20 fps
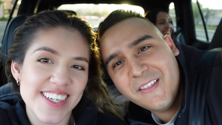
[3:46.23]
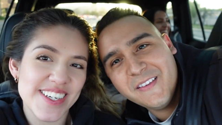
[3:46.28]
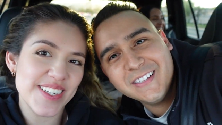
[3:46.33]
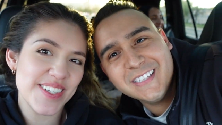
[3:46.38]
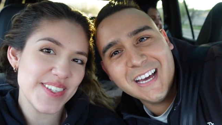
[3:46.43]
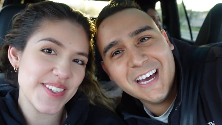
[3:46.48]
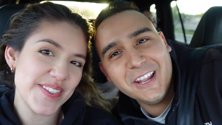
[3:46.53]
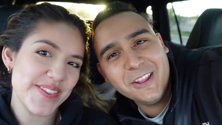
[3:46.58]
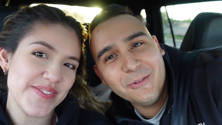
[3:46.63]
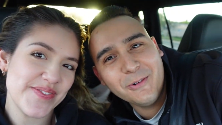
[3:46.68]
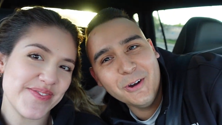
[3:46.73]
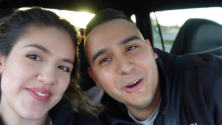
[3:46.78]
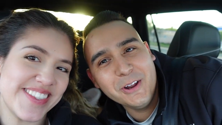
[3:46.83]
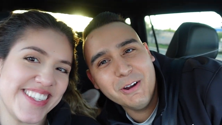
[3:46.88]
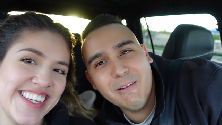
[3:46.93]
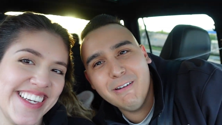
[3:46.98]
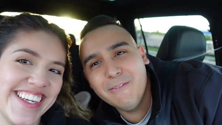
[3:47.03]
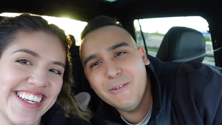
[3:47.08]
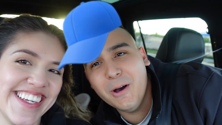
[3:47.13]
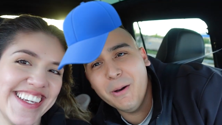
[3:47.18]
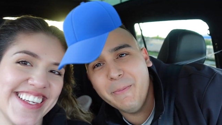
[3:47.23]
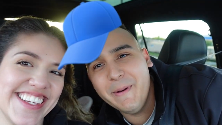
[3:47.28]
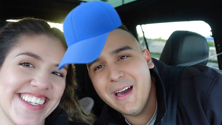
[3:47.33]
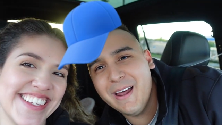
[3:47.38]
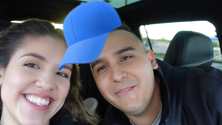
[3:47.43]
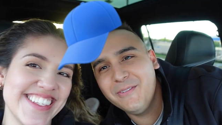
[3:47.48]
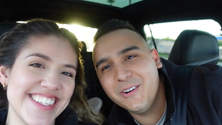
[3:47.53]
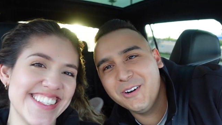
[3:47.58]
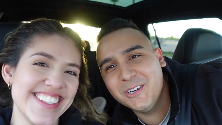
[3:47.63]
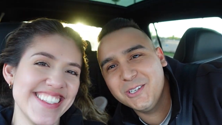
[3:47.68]
Speaker 1: on the side of the road, and we felt
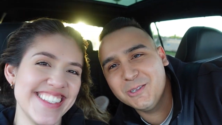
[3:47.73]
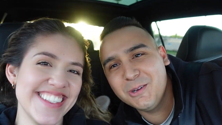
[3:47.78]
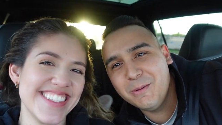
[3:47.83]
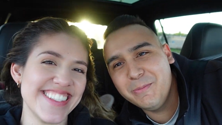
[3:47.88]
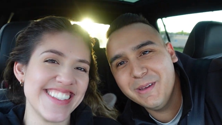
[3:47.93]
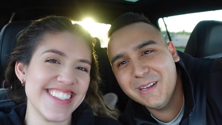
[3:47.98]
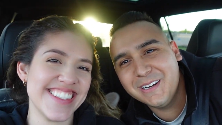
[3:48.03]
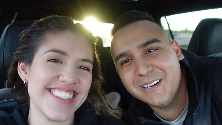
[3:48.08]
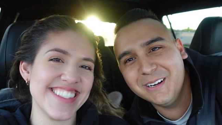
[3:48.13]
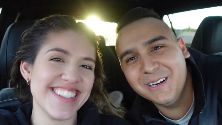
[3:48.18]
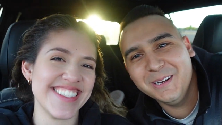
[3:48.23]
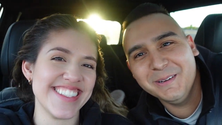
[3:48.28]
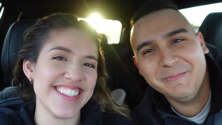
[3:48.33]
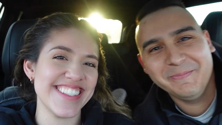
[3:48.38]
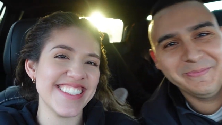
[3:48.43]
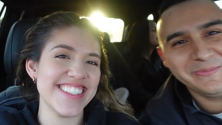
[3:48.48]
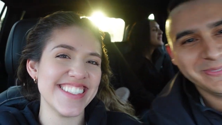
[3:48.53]
bad for her, so we picked her up.